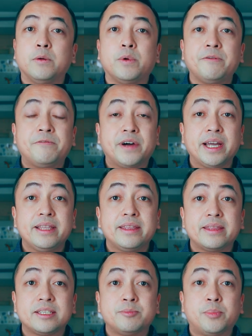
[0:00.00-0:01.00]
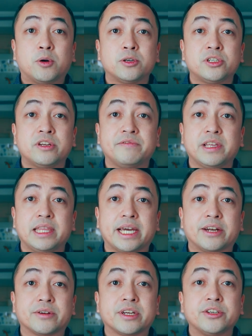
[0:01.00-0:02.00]
We find that this portion of the
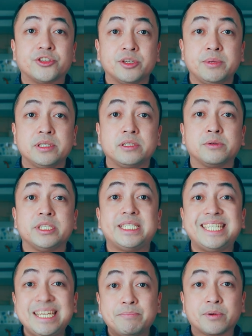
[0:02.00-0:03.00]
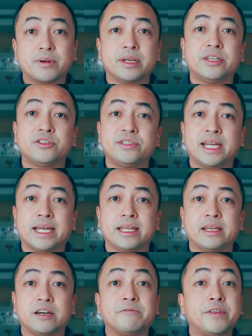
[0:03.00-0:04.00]
letter contributes to a deeper
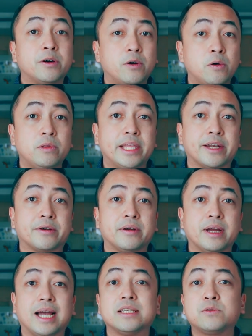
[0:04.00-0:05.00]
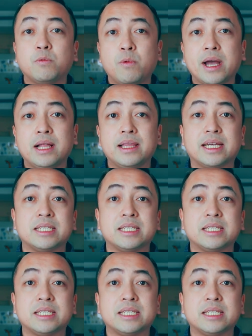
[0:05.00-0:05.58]
understanding of the whole letter, as well